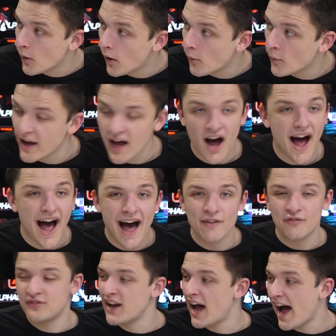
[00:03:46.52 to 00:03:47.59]
what we are
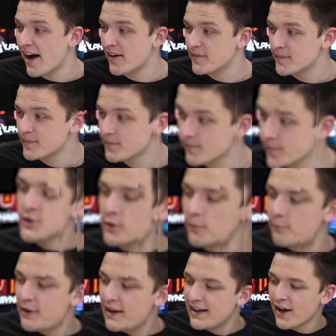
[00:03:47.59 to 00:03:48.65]
after.
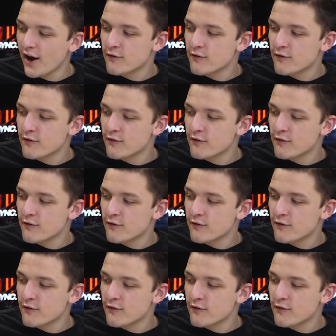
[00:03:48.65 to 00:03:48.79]
Jumping